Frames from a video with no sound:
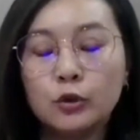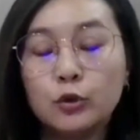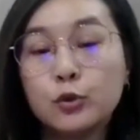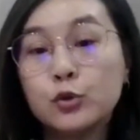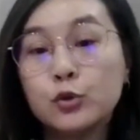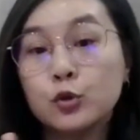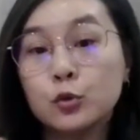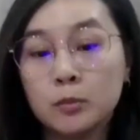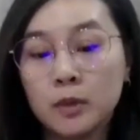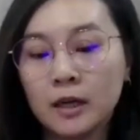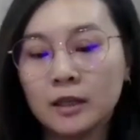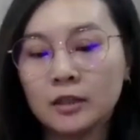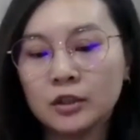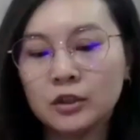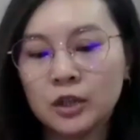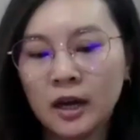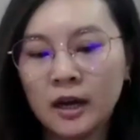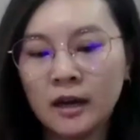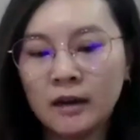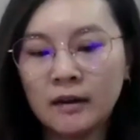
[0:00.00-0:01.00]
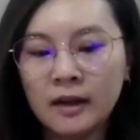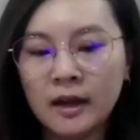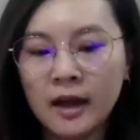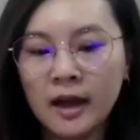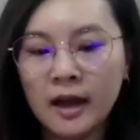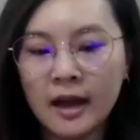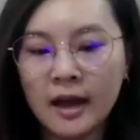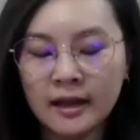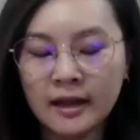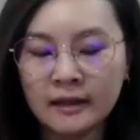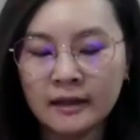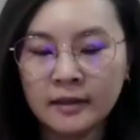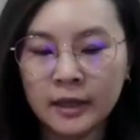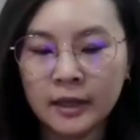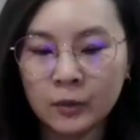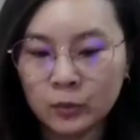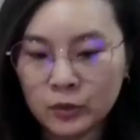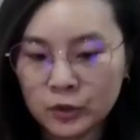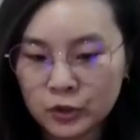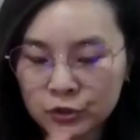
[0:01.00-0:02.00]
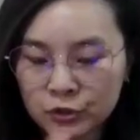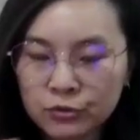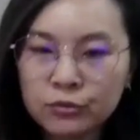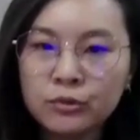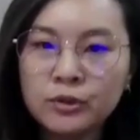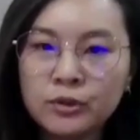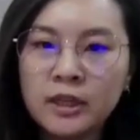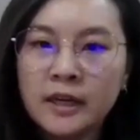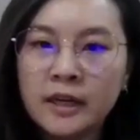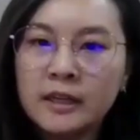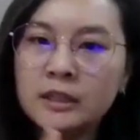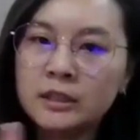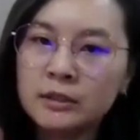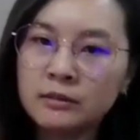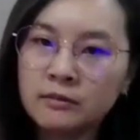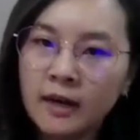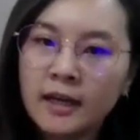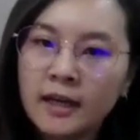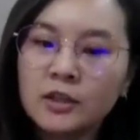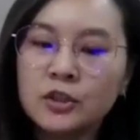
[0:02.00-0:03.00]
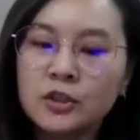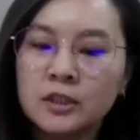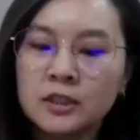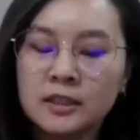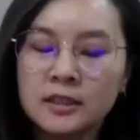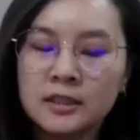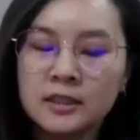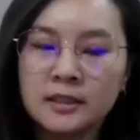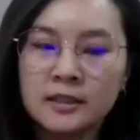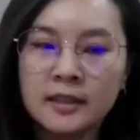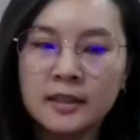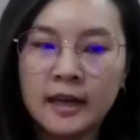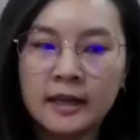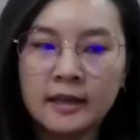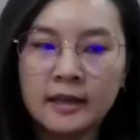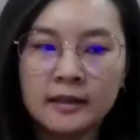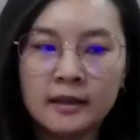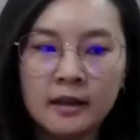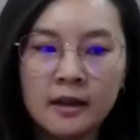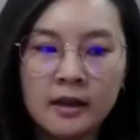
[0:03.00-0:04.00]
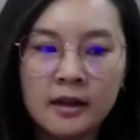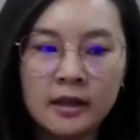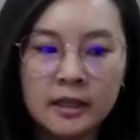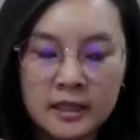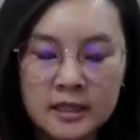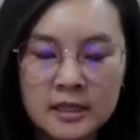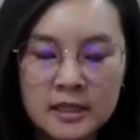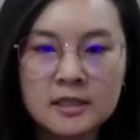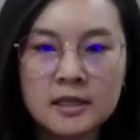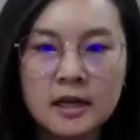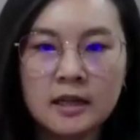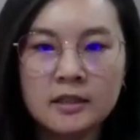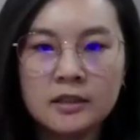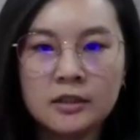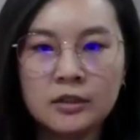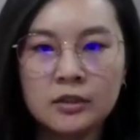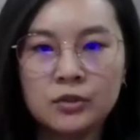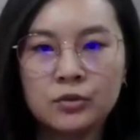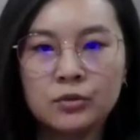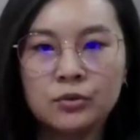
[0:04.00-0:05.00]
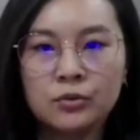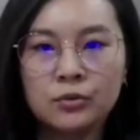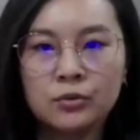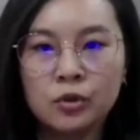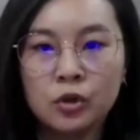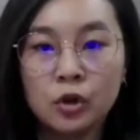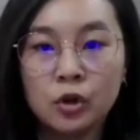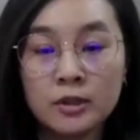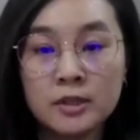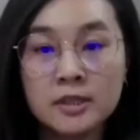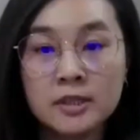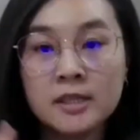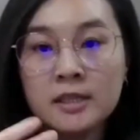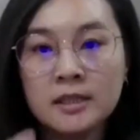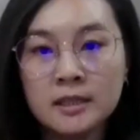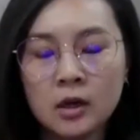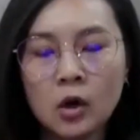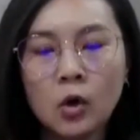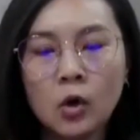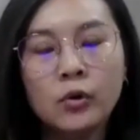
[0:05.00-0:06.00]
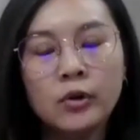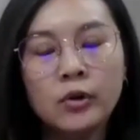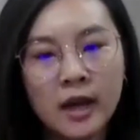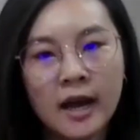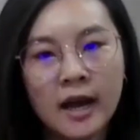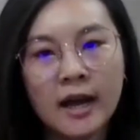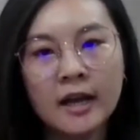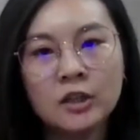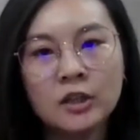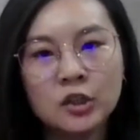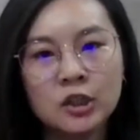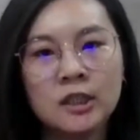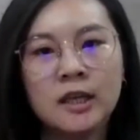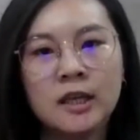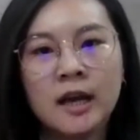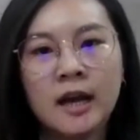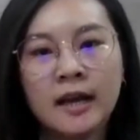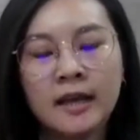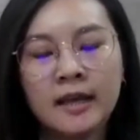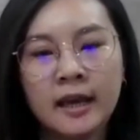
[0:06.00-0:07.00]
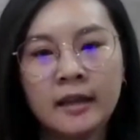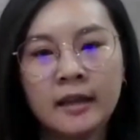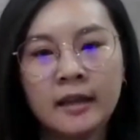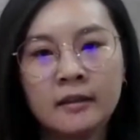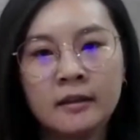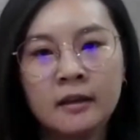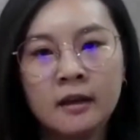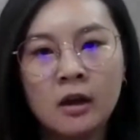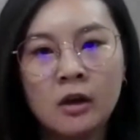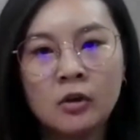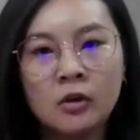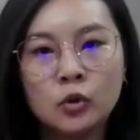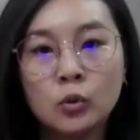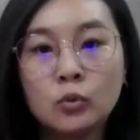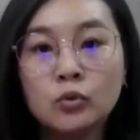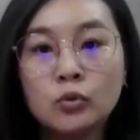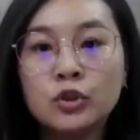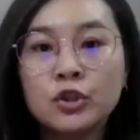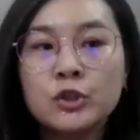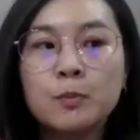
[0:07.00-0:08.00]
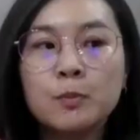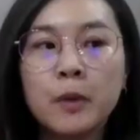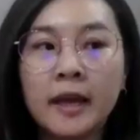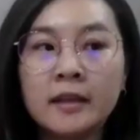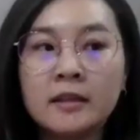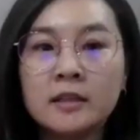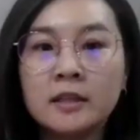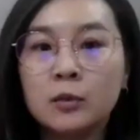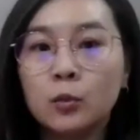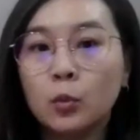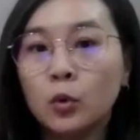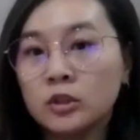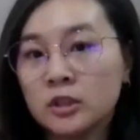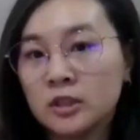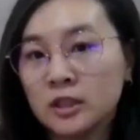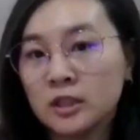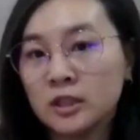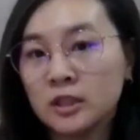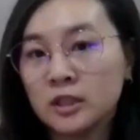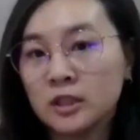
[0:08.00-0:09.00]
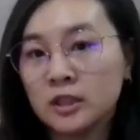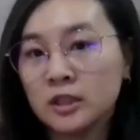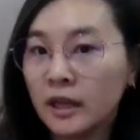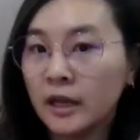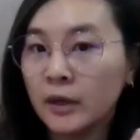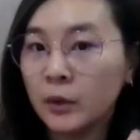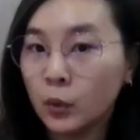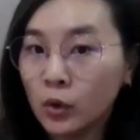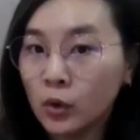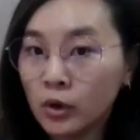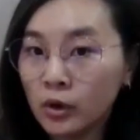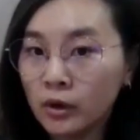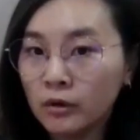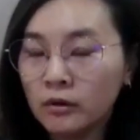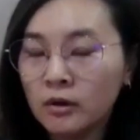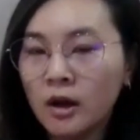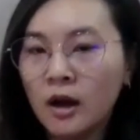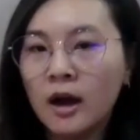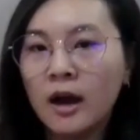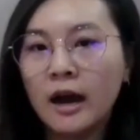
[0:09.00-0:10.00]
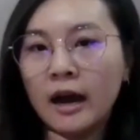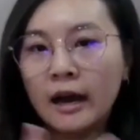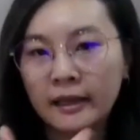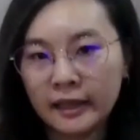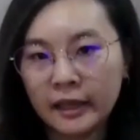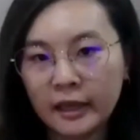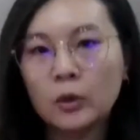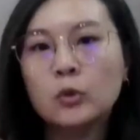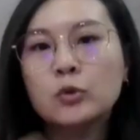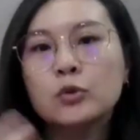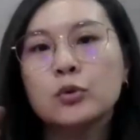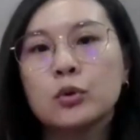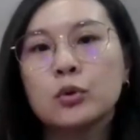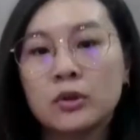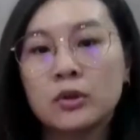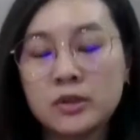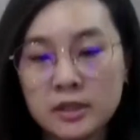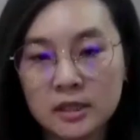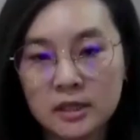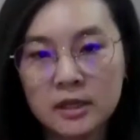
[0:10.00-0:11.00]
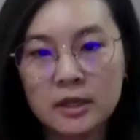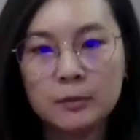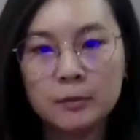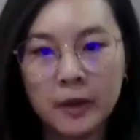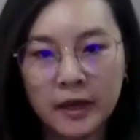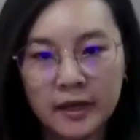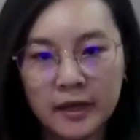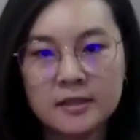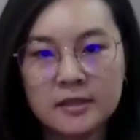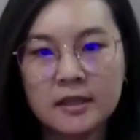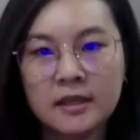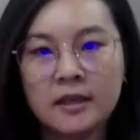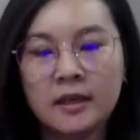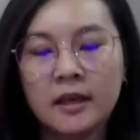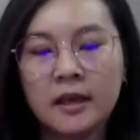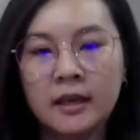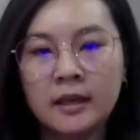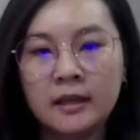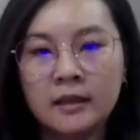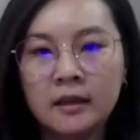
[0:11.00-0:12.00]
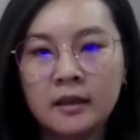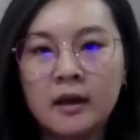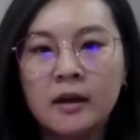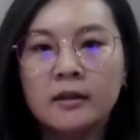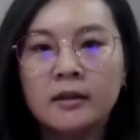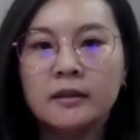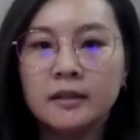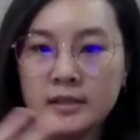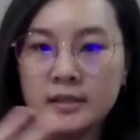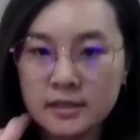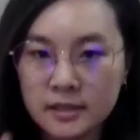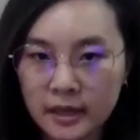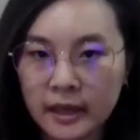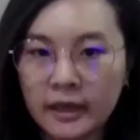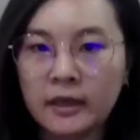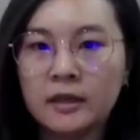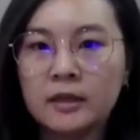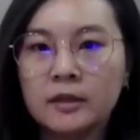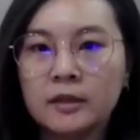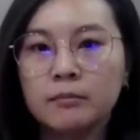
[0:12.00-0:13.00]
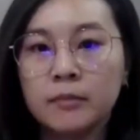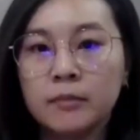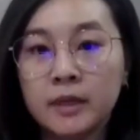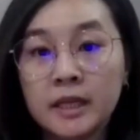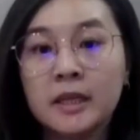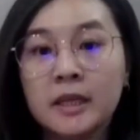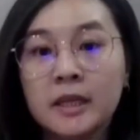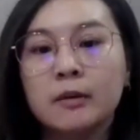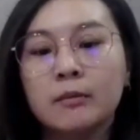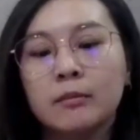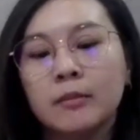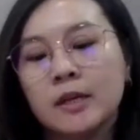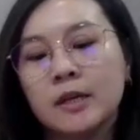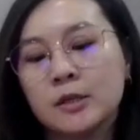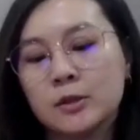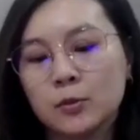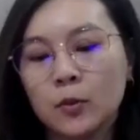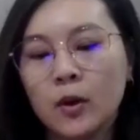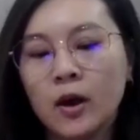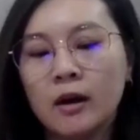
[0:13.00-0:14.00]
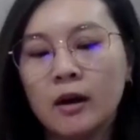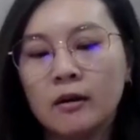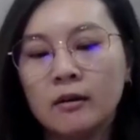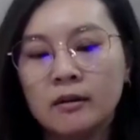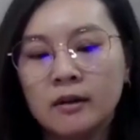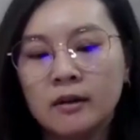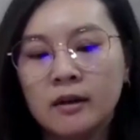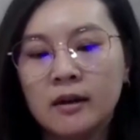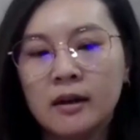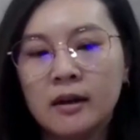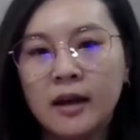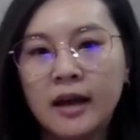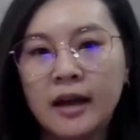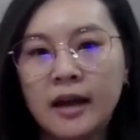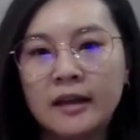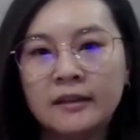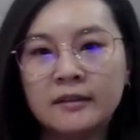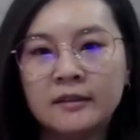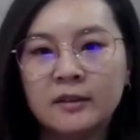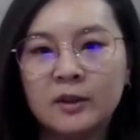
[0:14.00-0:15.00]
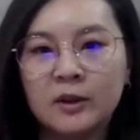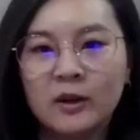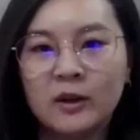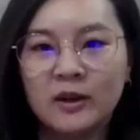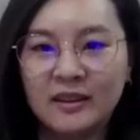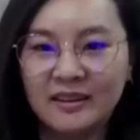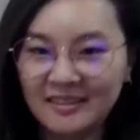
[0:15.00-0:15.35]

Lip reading: to Sumatra. And it was through their interaction that he started to consider, oh yeah, actually, don't just paint in watercolor and oil, I can also consider painting in this ink medium as well. And